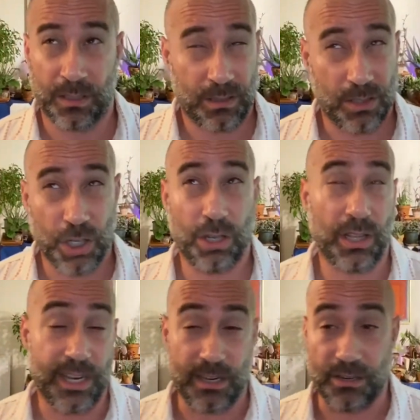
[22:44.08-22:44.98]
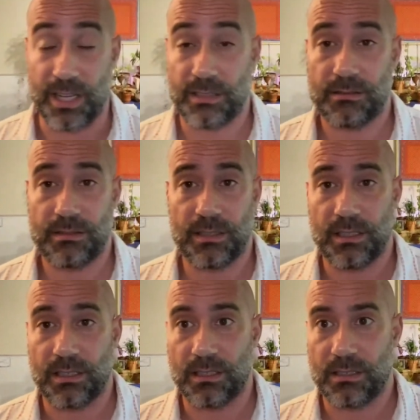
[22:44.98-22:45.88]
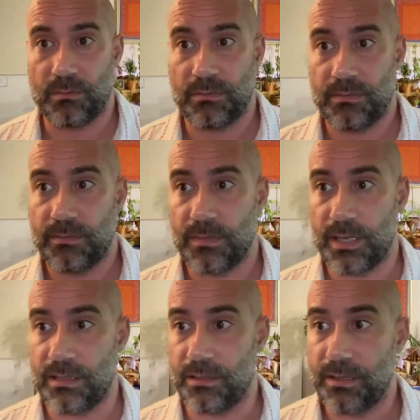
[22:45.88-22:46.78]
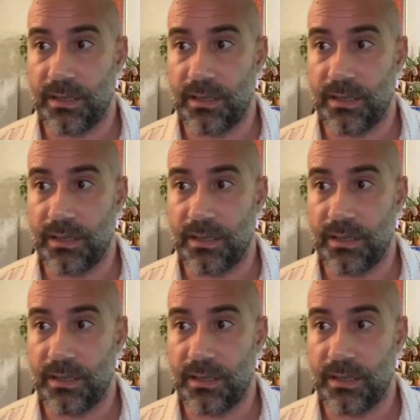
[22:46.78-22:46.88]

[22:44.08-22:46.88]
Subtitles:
early internet. I don't know.